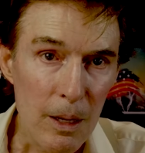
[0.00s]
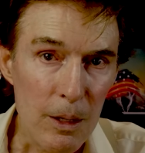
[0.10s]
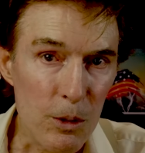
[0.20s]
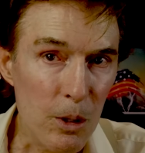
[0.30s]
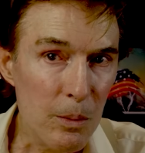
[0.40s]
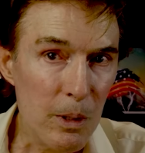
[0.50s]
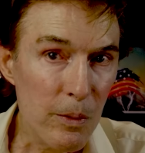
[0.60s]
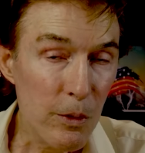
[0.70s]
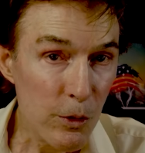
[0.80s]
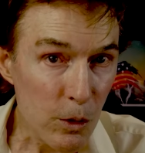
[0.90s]
In terms
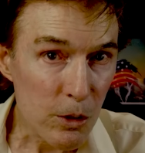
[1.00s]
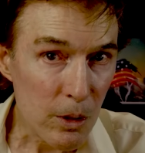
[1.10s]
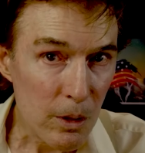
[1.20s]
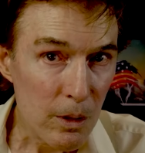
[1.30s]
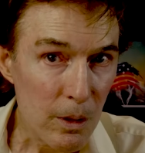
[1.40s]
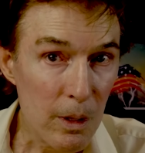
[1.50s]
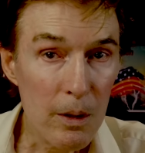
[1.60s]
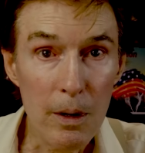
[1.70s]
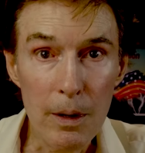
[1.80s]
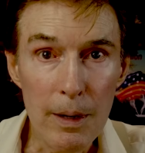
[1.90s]
of the future, there
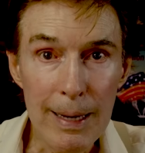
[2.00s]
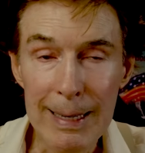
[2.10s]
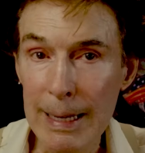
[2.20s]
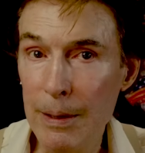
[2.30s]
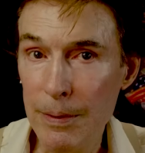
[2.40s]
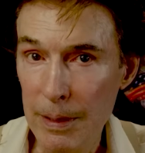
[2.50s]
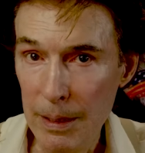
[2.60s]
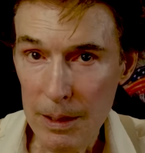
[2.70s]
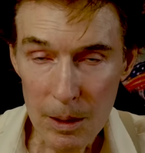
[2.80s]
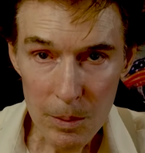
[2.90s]
are an
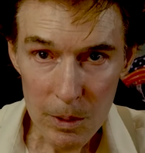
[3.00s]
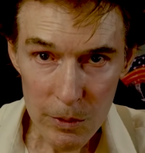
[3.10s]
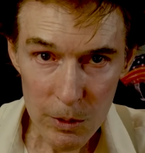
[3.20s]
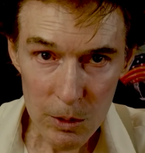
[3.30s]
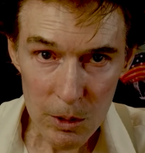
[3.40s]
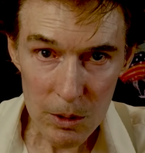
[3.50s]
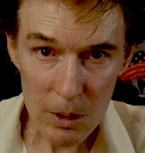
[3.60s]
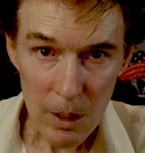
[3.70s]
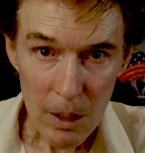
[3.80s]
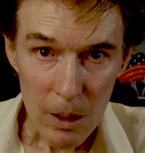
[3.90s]
infinite number of futures,
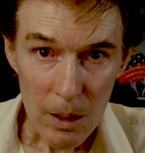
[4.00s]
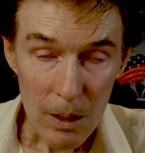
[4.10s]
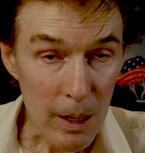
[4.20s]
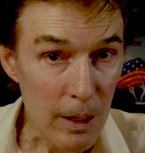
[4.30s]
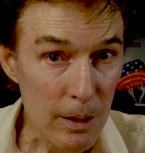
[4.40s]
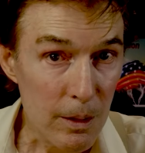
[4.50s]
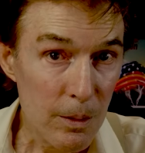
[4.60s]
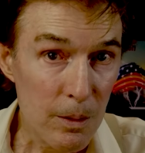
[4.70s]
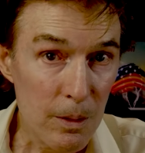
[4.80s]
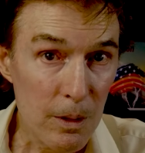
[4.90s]
and
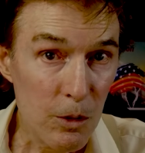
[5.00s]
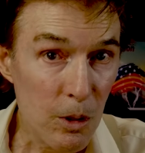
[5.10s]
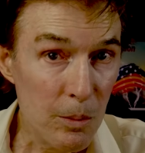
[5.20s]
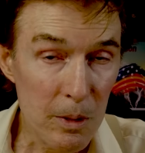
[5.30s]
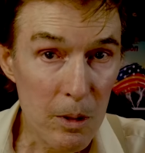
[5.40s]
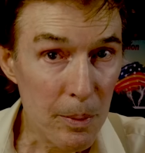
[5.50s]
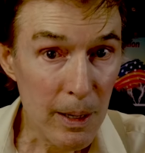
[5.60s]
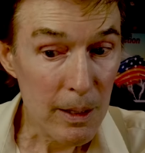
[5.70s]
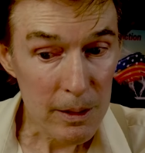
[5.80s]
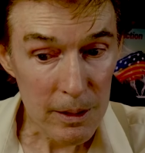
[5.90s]
in terms of the
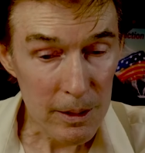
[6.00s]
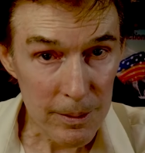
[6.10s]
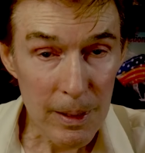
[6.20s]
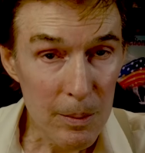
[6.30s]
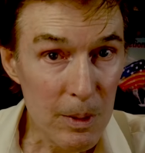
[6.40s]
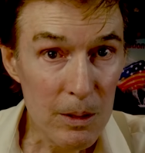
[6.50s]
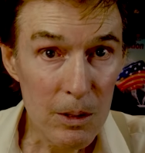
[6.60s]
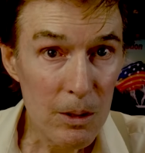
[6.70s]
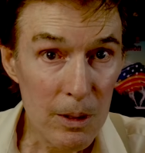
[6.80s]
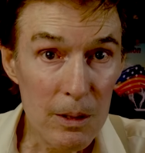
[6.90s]
past, that means
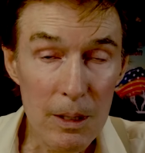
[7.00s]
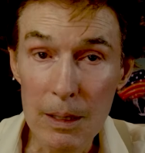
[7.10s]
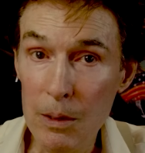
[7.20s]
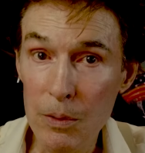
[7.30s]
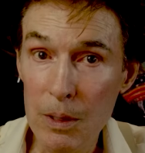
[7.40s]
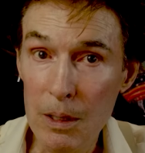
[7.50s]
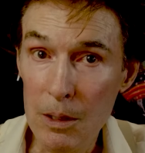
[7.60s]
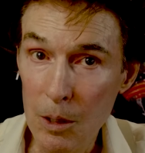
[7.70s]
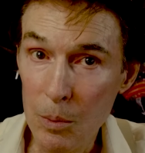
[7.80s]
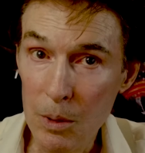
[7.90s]
there is an infinite
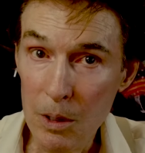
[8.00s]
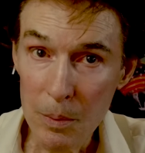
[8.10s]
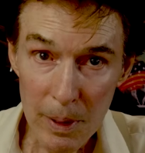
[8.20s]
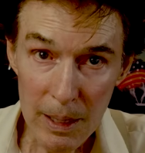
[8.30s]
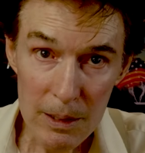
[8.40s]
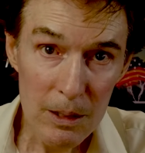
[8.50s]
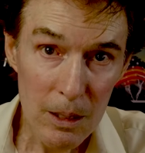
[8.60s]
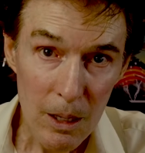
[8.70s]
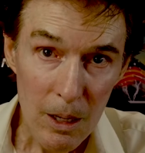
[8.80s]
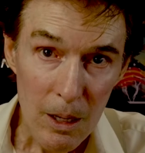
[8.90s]
number of pasts.
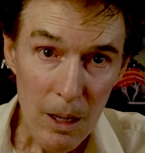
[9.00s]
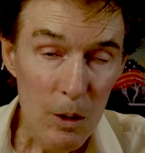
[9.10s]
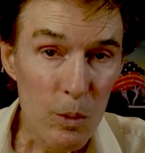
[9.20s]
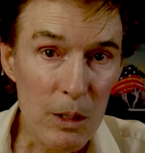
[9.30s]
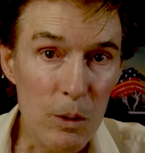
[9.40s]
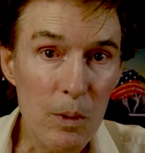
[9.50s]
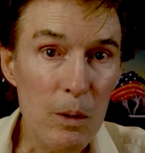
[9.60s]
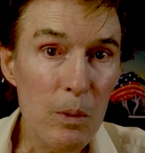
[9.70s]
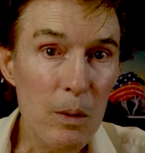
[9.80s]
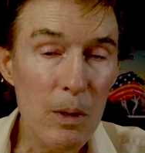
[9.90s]
And which one
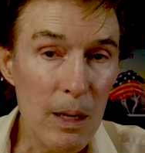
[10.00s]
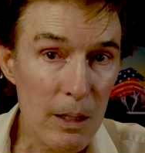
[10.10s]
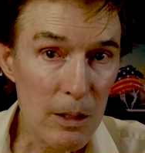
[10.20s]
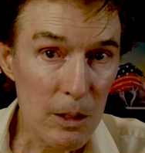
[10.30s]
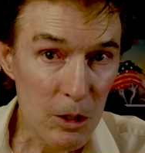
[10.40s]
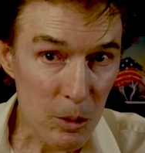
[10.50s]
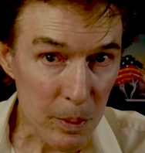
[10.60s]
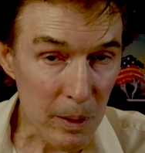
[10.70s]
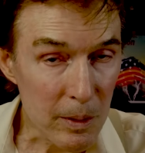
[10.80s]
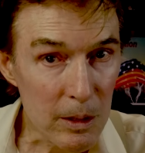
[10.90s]
we will actually
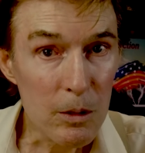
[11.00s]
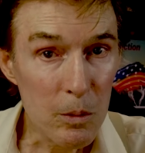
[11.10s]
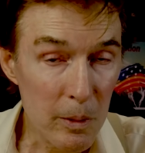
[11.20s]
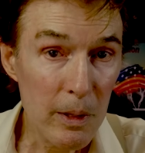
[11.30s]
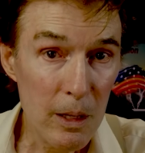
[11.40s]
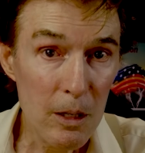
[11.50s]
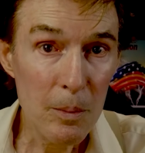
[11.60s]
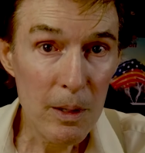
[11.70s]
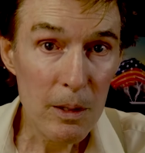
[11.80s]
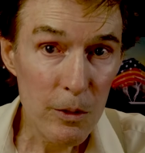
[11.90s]
experience when we think
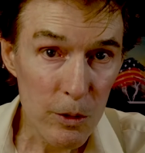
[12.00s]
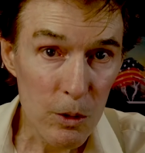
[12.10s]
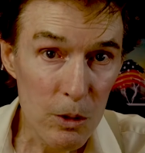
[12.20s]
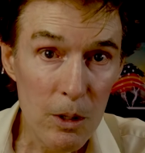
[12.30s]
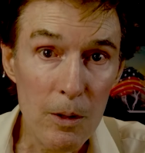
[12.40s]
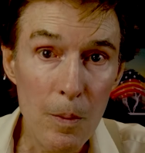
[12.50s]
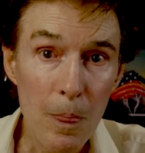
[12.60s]
about the future